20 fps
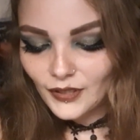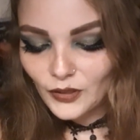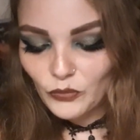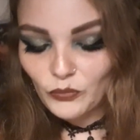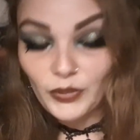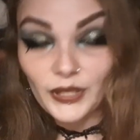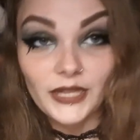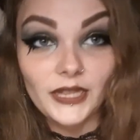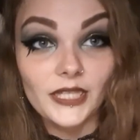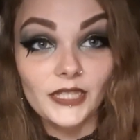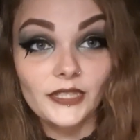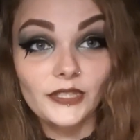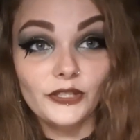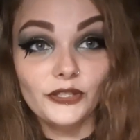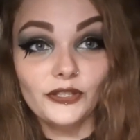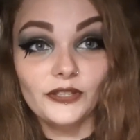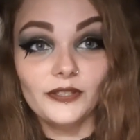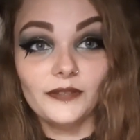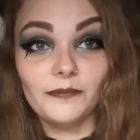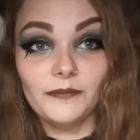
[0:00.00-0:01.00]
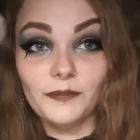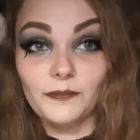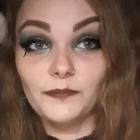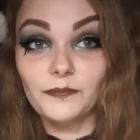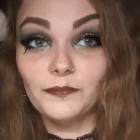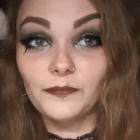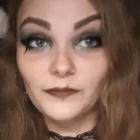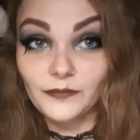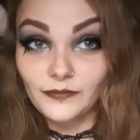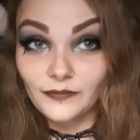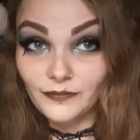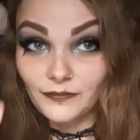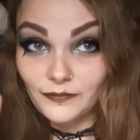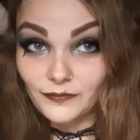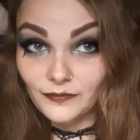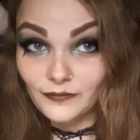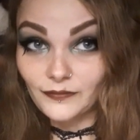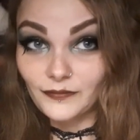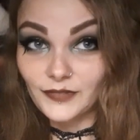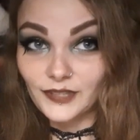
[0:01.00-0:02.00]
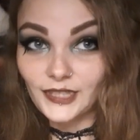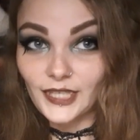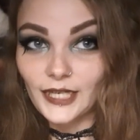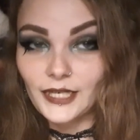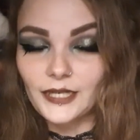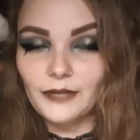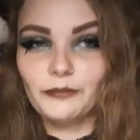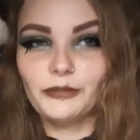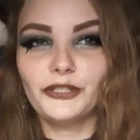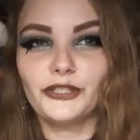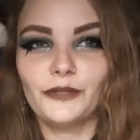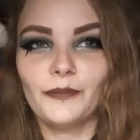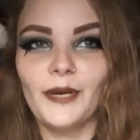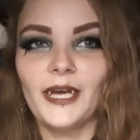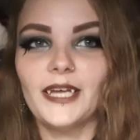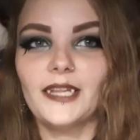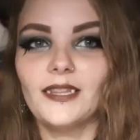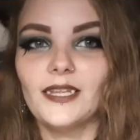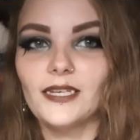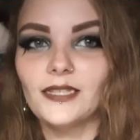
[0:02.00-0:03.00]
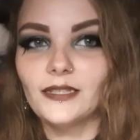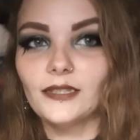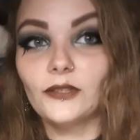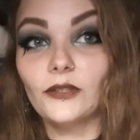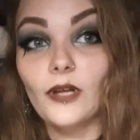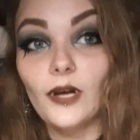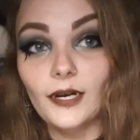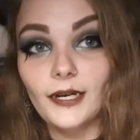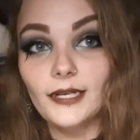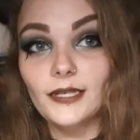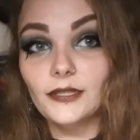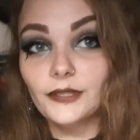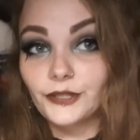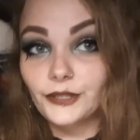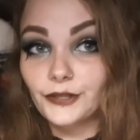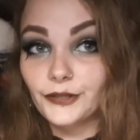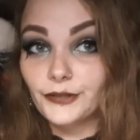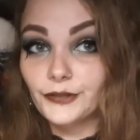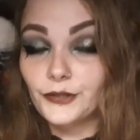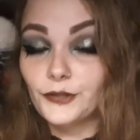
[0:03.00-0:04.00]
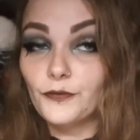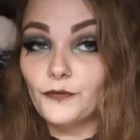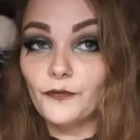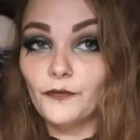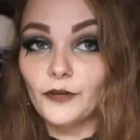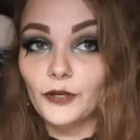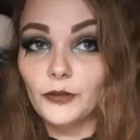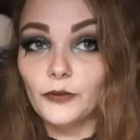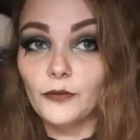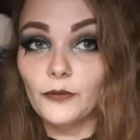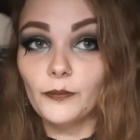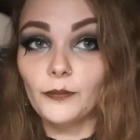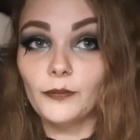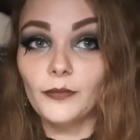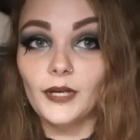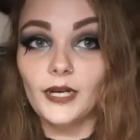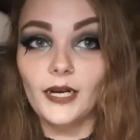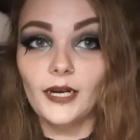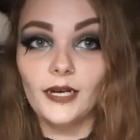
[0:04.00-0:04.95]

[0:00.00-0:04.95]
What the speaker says: But this setup should make things a lot easier to film,